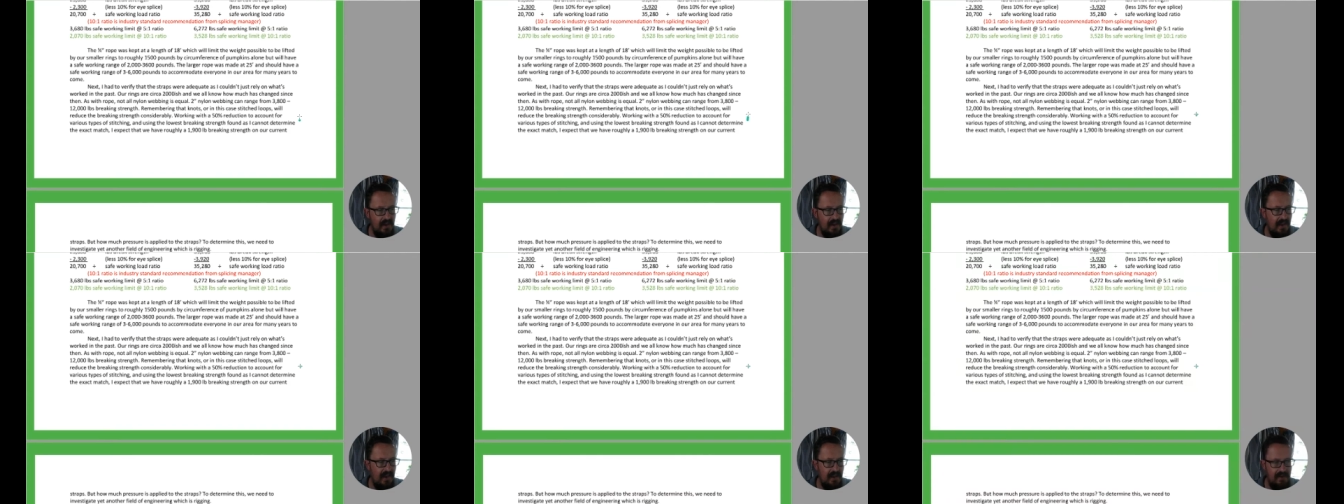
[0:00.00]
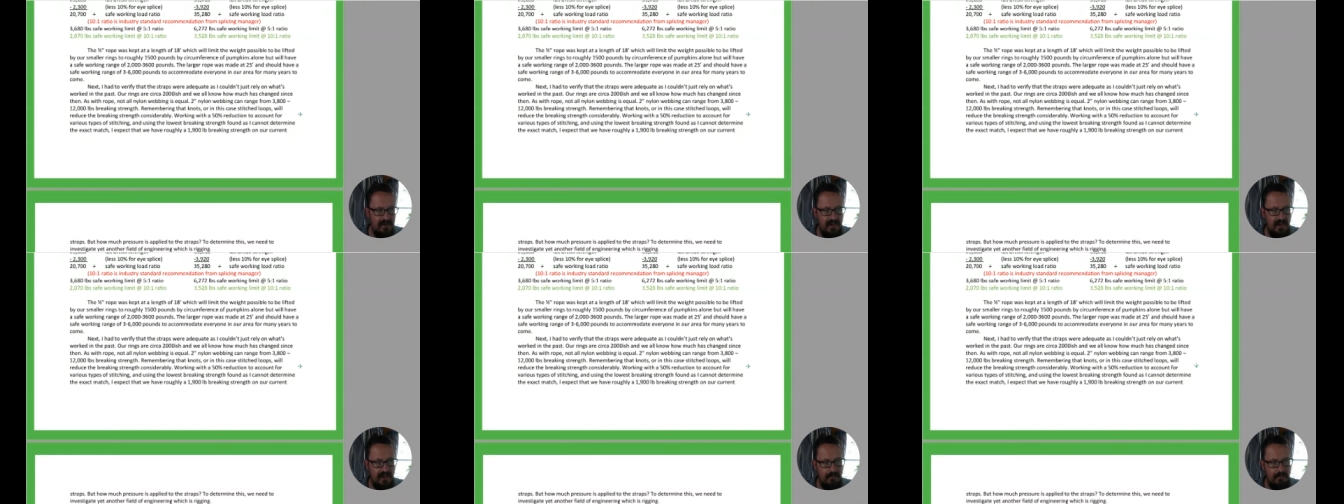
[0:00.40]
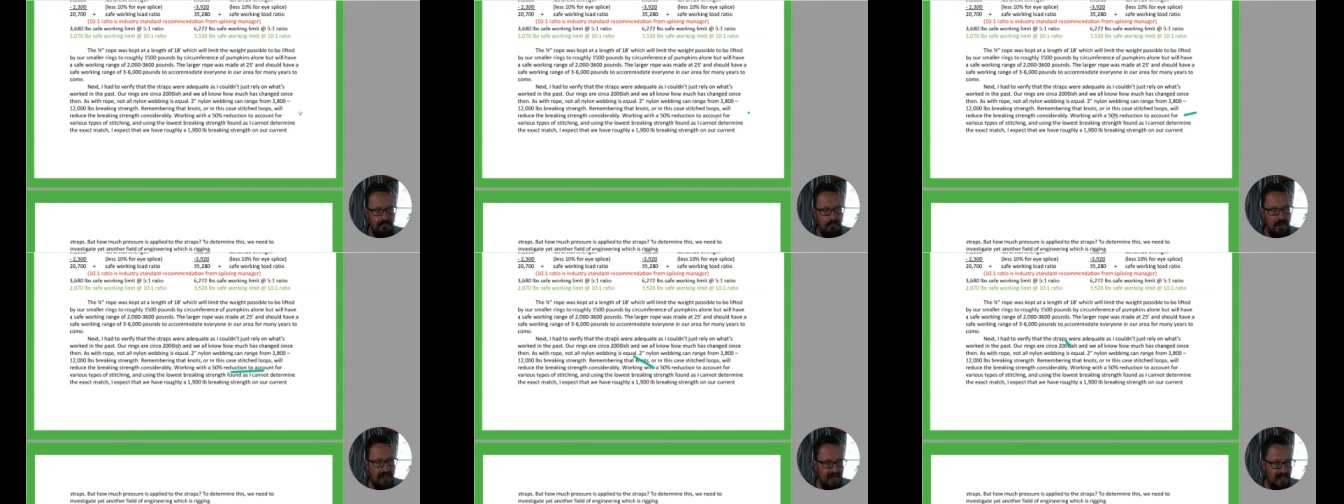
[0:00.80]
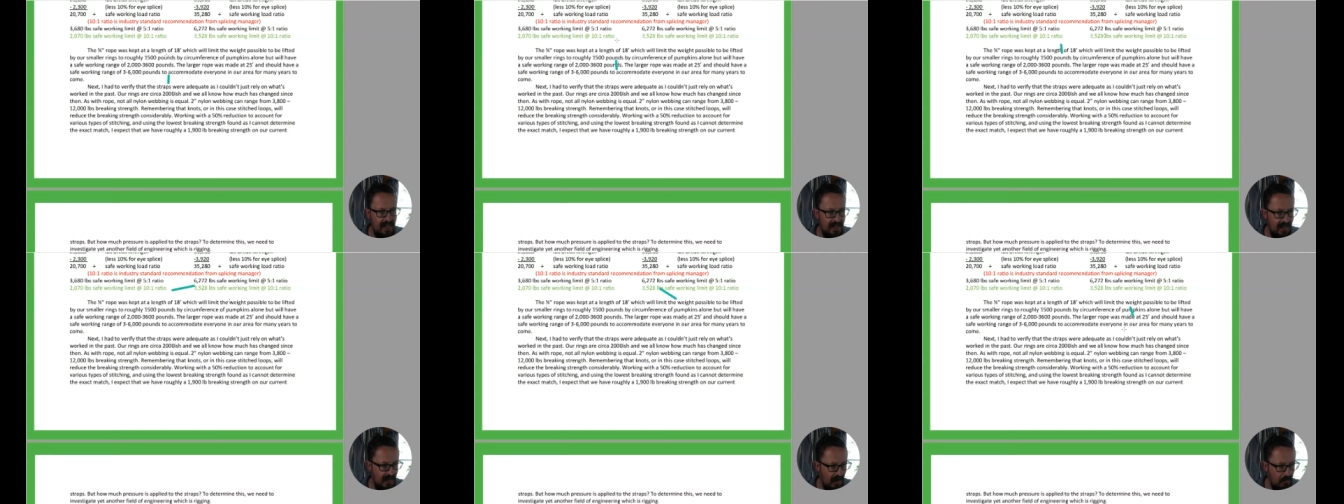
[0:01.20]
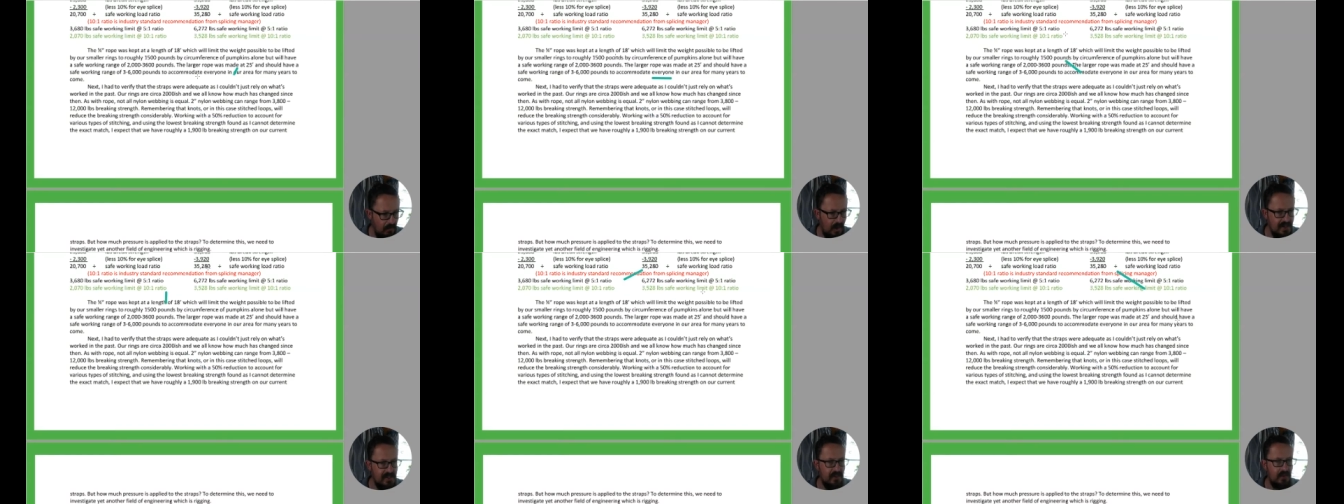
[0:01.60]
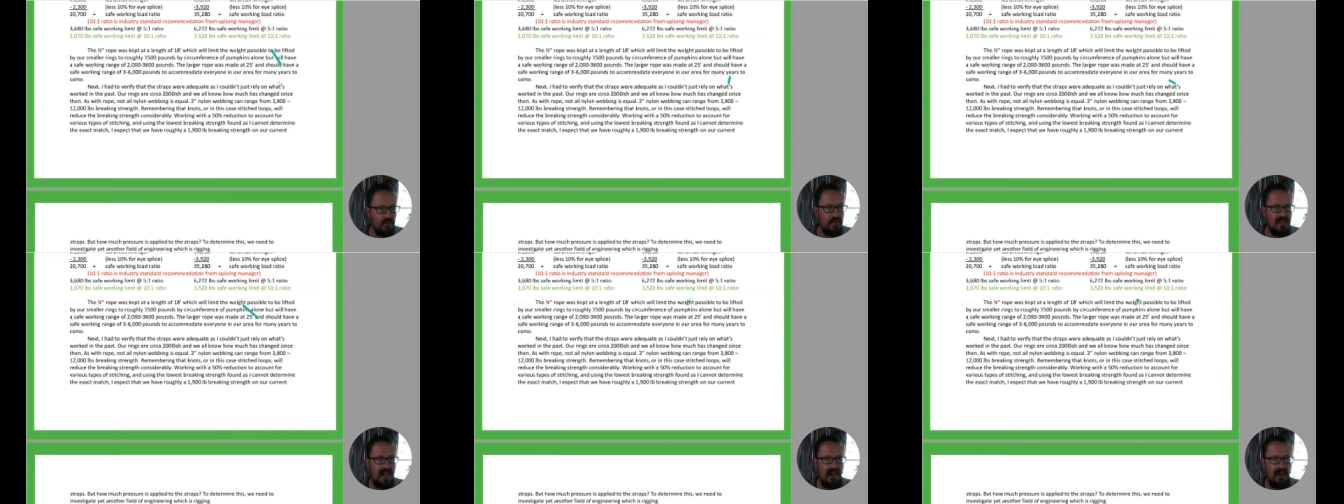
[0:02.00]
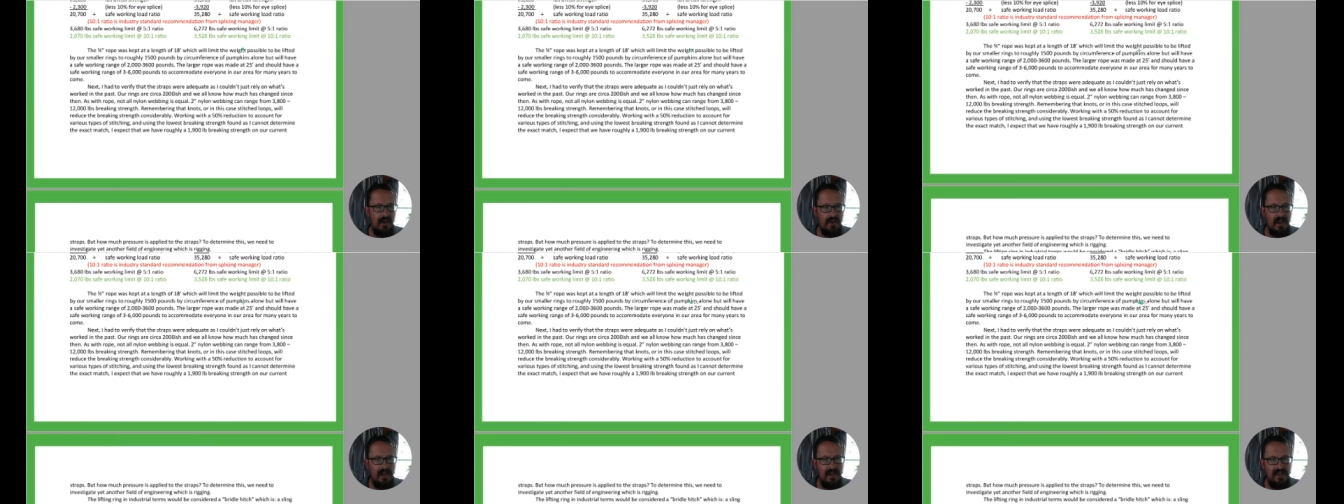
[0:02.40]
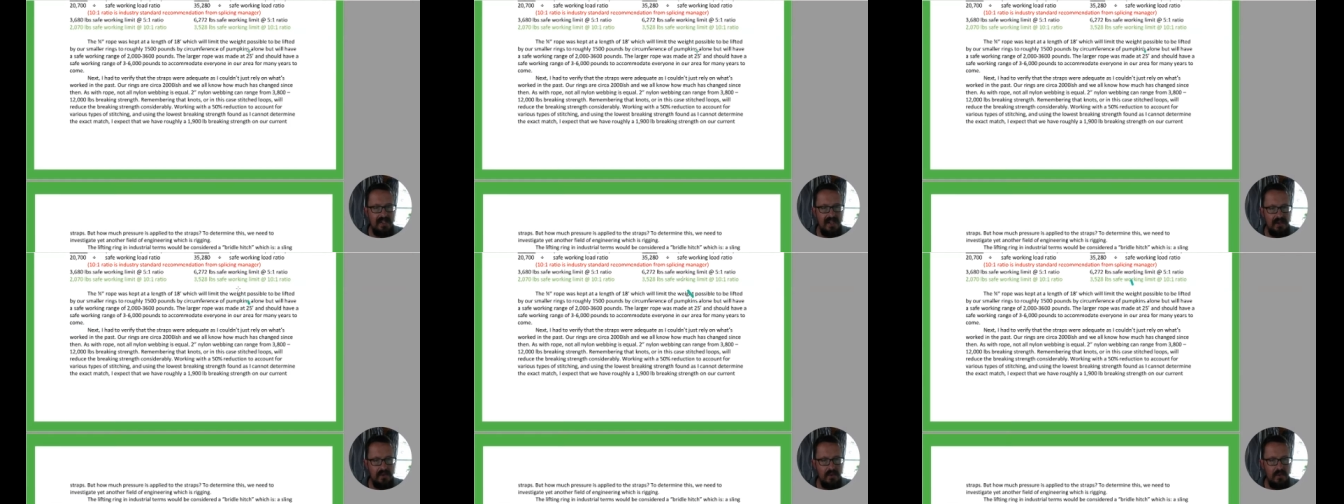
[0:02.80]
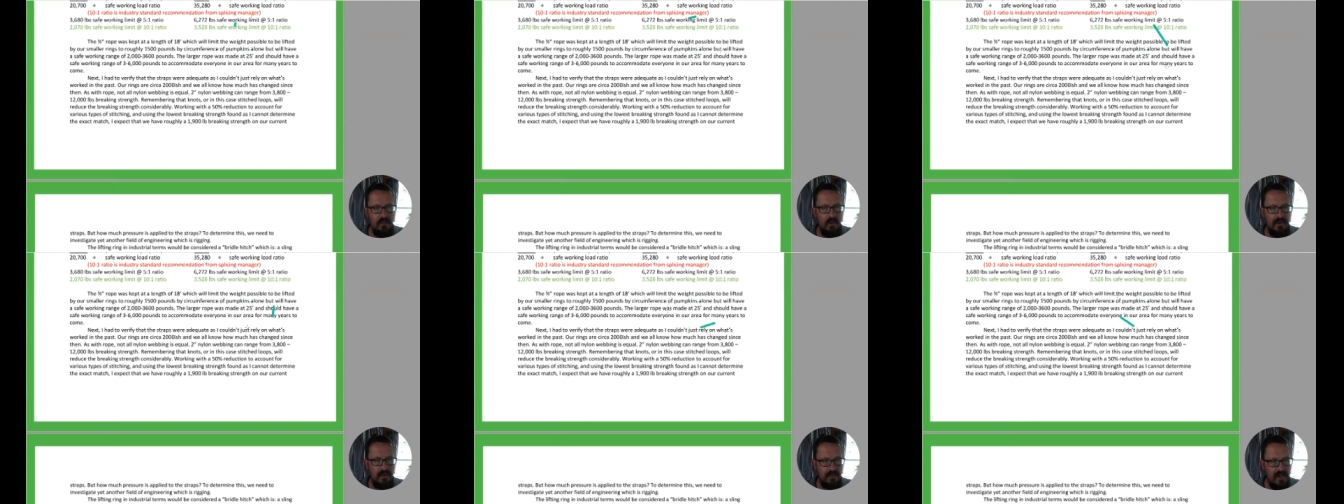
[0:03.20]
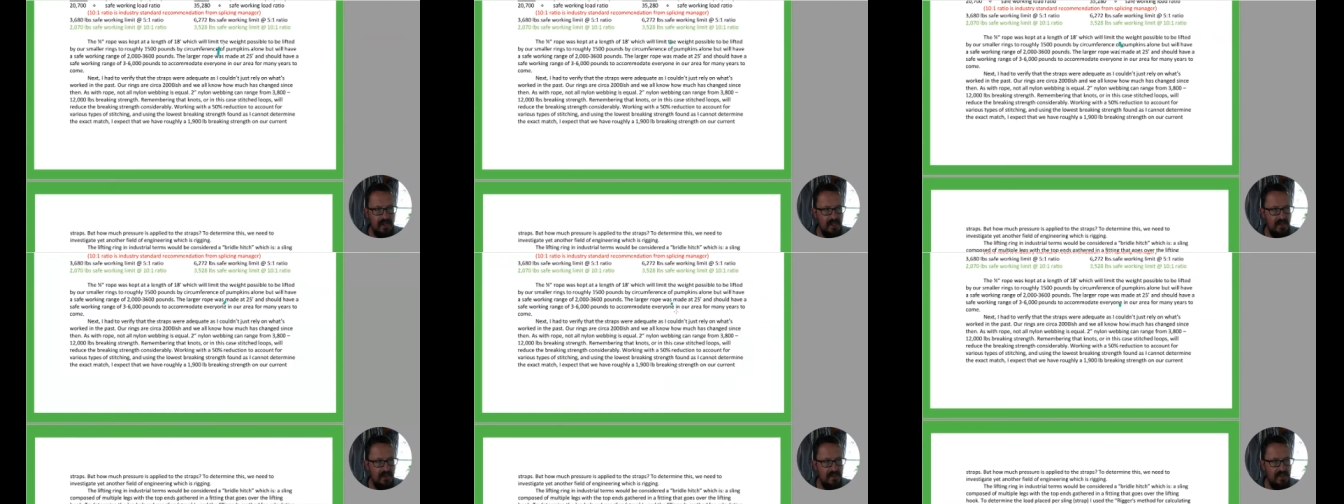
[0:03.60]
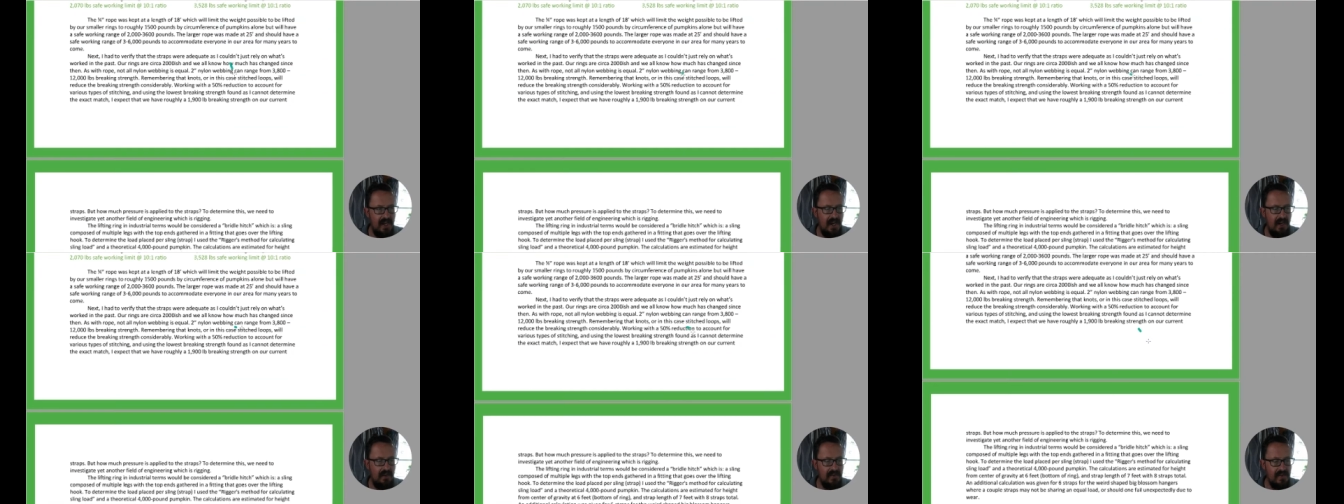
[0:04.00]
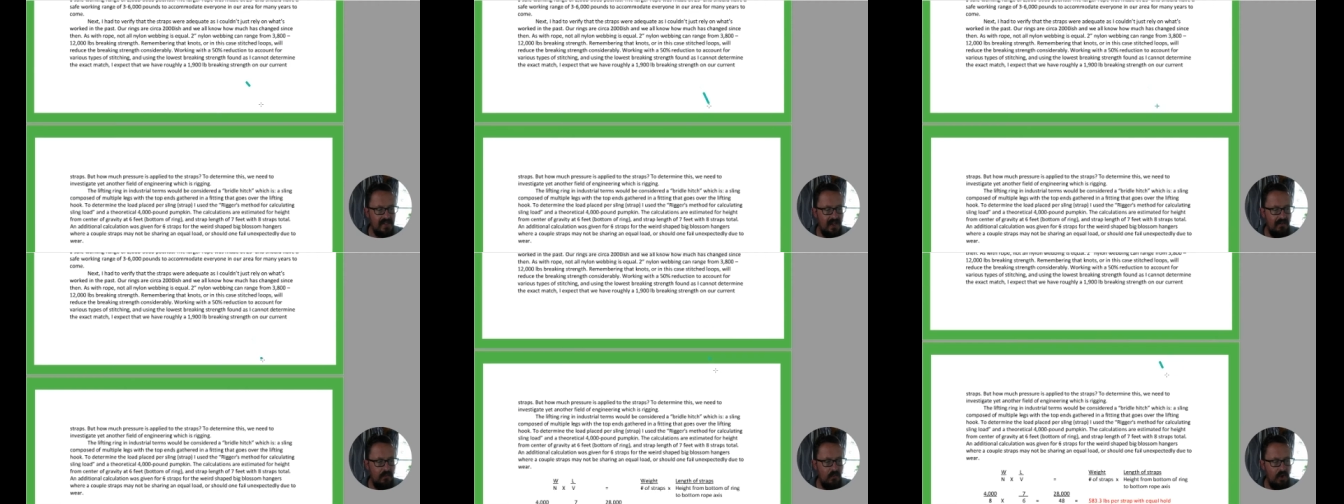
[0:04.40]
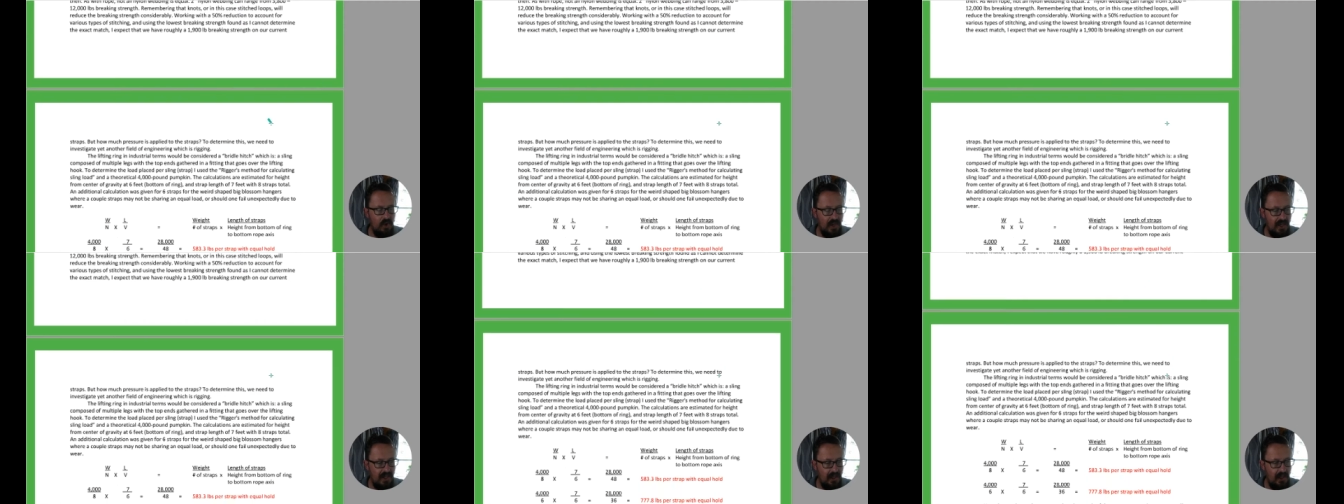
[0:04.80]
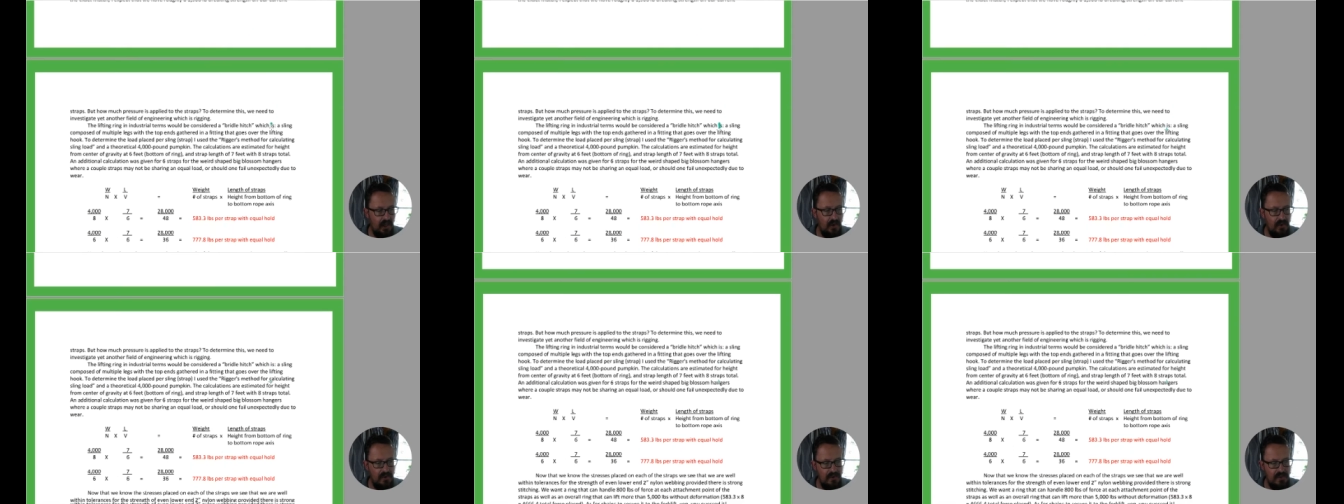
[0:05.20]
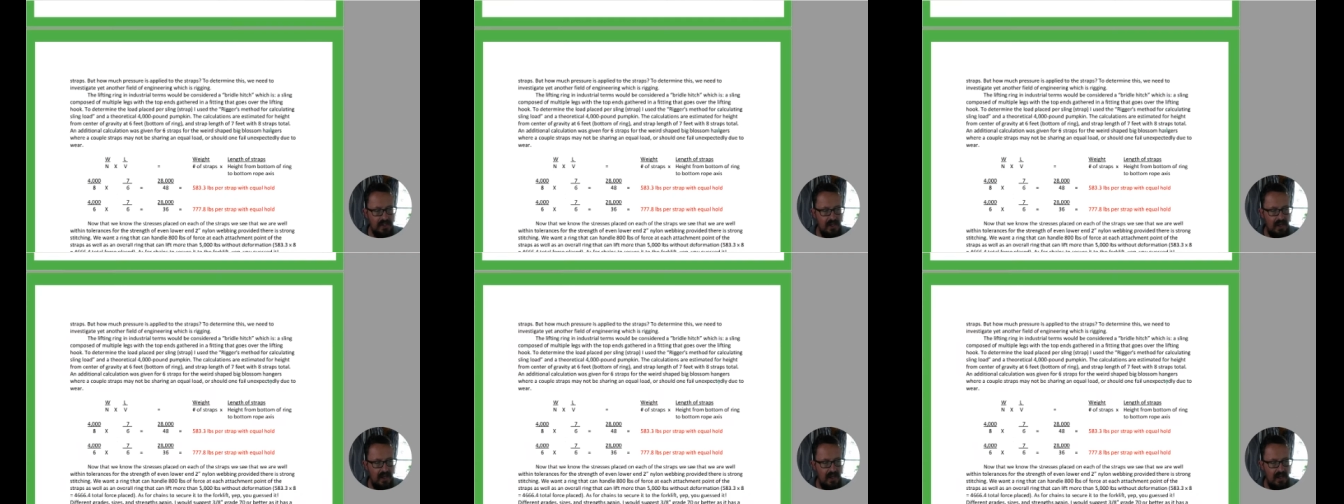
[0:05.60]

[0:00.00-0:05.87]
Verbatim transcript: And but here it breaks it all down, tells you what the ratios are and the safe working loads.